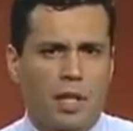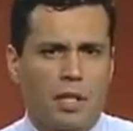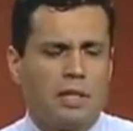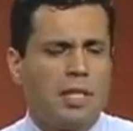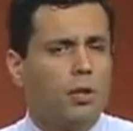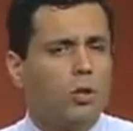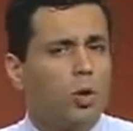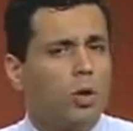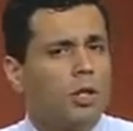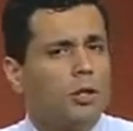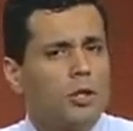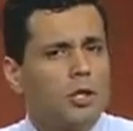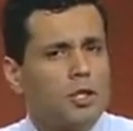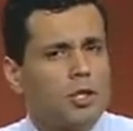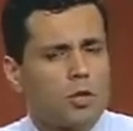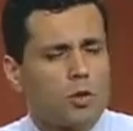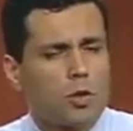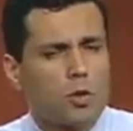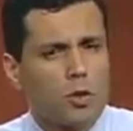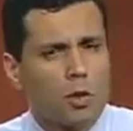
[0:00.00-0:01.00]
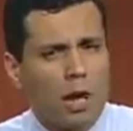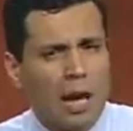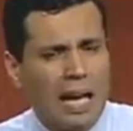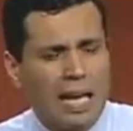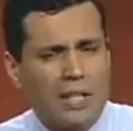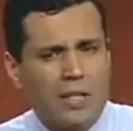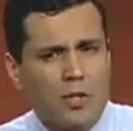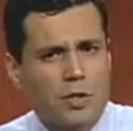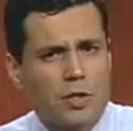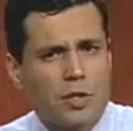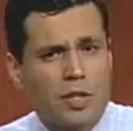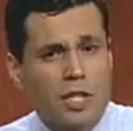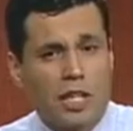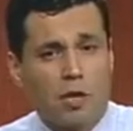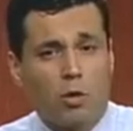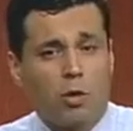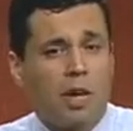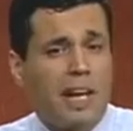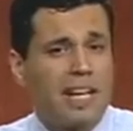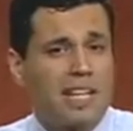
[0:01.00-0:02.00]
The Lord Jesus Christ, the
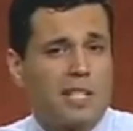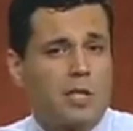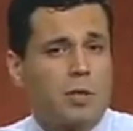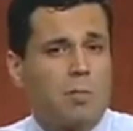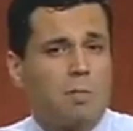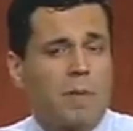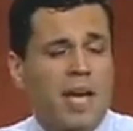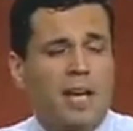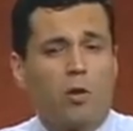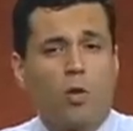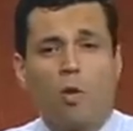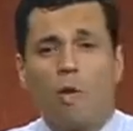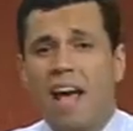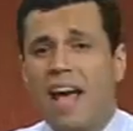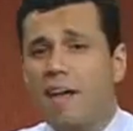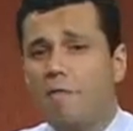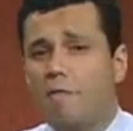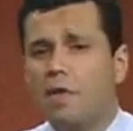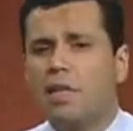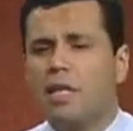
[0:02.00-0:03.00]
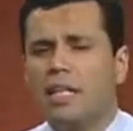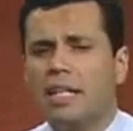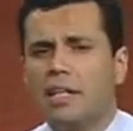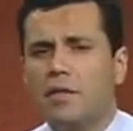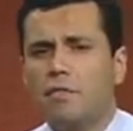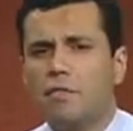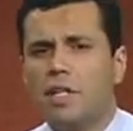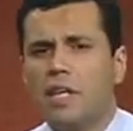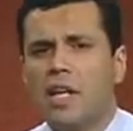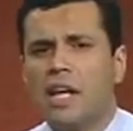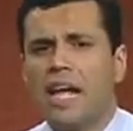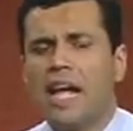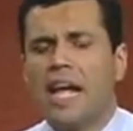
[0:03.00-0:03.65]
greatest man who ever lived,